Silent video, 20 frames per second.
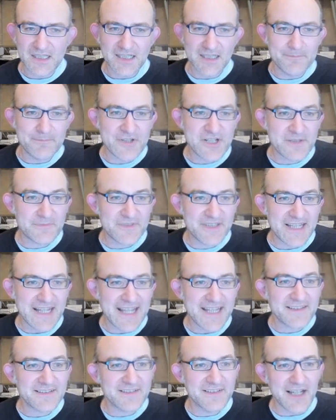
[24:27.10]
Bishop
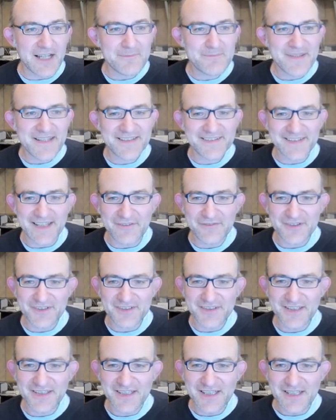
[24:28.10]
D8, Knight
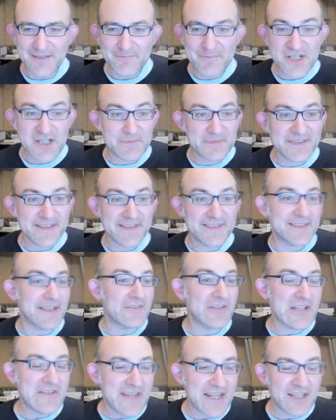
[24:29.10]
B7, Bishop
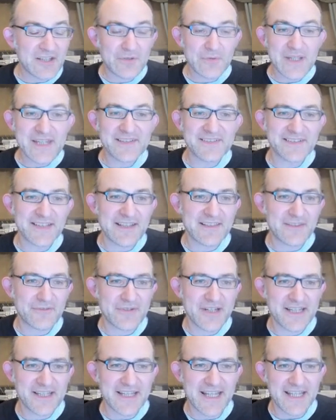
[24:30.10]
C7, and then Queen
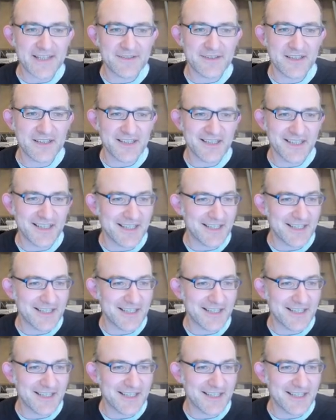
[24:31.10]
C3 again.